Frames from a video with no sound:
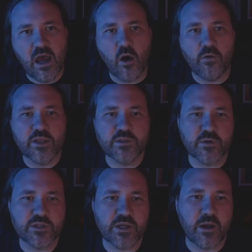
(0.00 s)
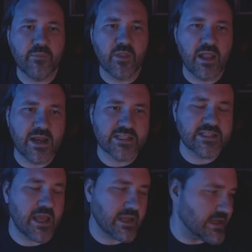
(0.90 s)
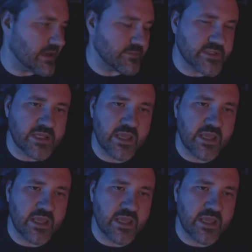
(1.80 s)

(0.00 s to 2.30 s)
Oh, this was um, Linus Tech Tips.